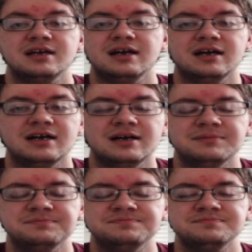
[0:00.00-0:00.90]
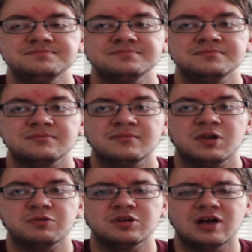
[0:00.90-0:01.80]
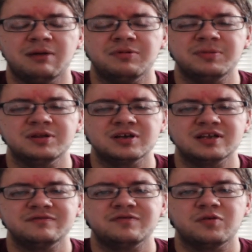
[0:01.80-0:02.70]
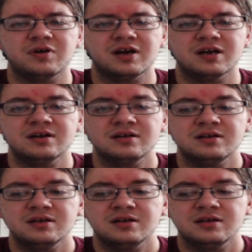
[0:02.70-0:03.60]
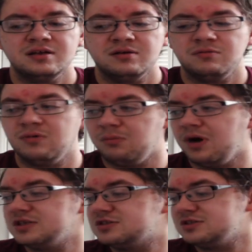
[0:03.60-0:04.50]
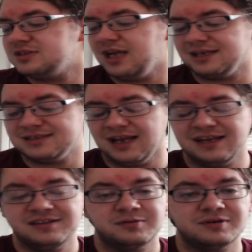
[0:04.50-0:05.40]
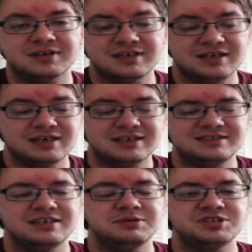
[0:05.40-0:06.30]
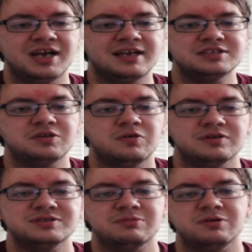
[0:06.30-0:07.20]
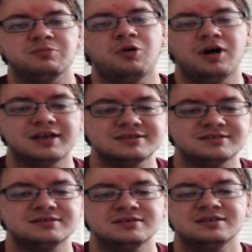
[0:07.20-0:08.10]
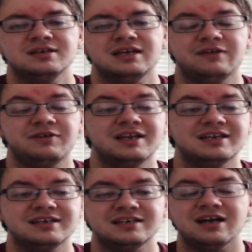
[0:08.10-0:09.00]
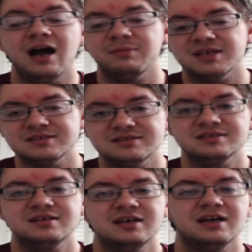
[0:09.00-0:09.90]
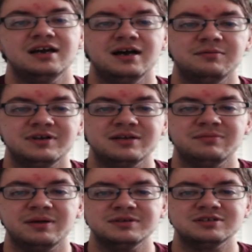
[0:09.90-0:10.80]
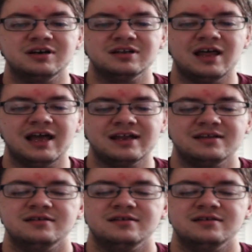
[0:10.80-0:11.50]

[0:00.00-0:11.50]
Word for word: Um, we're lo I'm going to be looking for what monsters next. I either will c continue with Giants or someone wants. If we get any comments, um, we can maybe start like